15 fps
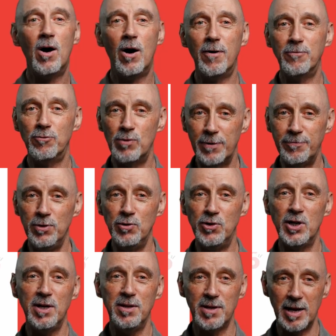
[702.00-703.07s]
of
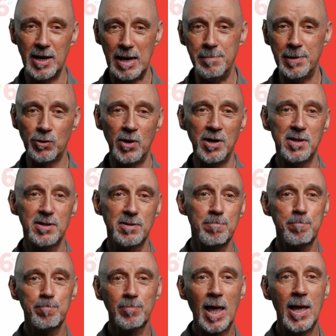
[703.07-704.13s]
refugees and immigrants.
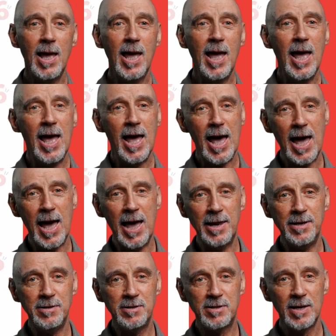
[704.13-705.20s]

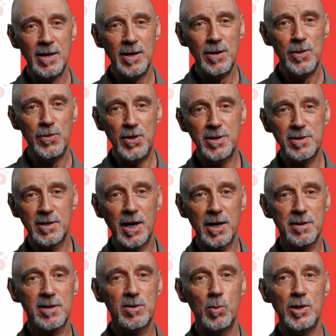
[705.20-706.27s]
And this
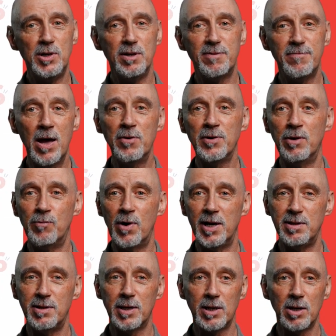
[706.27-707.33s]
text, which is found in
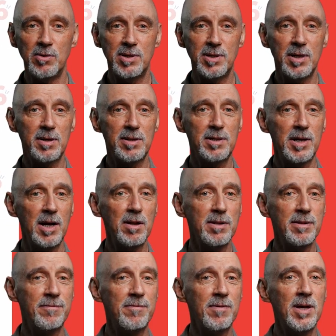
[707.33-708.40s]
Ready, Set, Go 6,
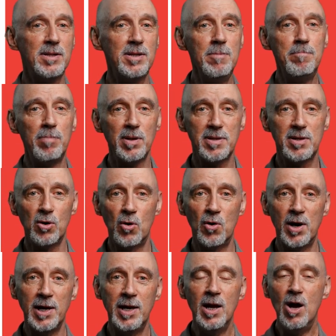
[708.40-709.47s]
tells a simple
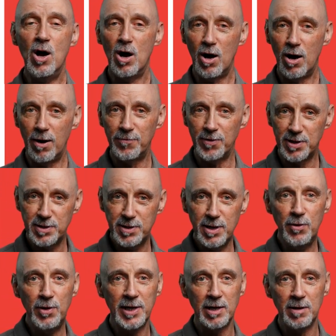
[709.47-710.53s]
story of a
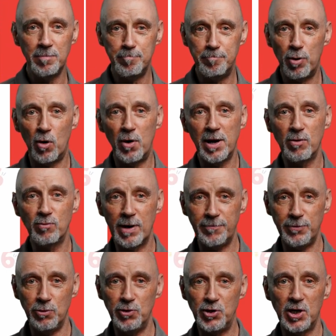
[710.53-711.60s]
Syrian boy
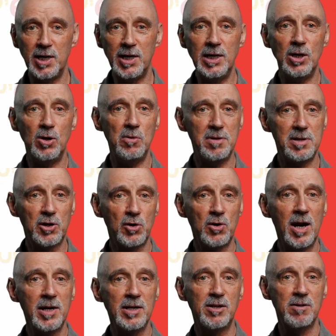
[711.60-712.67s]
refugee who's
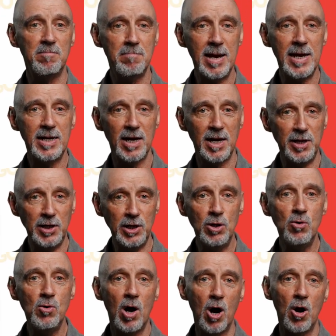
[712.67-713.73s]
trying to make a
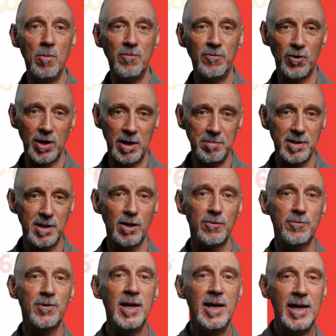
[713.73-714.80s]
new home for himself